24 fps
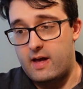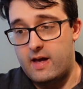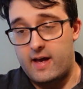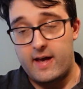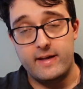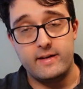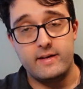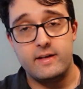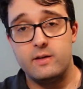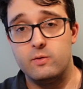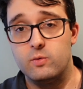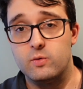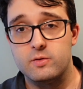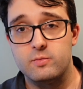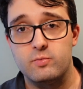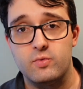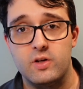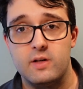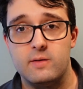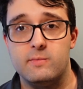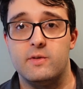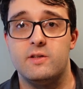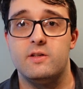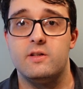and he was
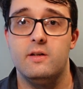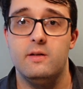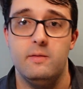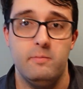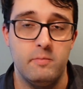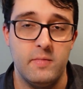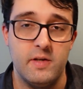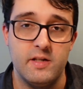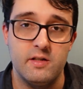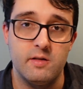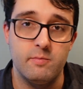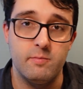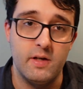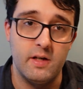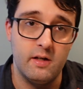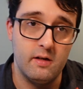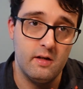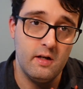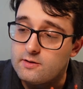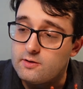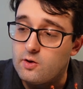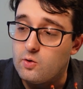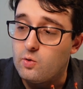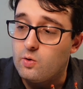pretty much mincemeat.
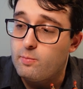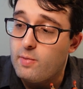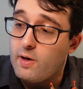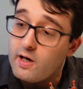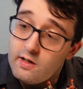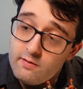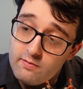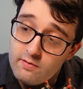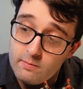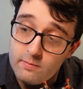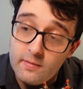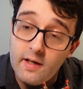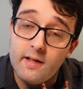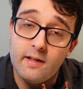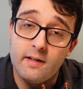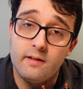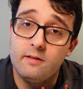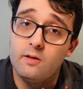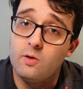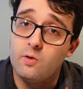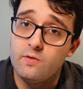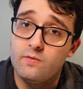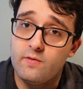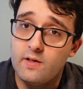So apart from getting
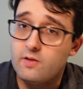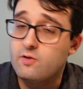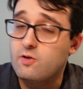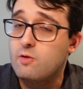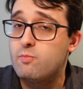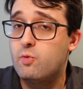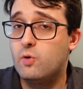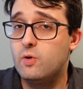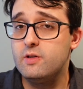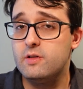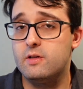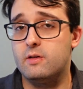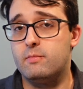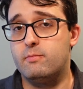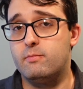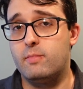those victory points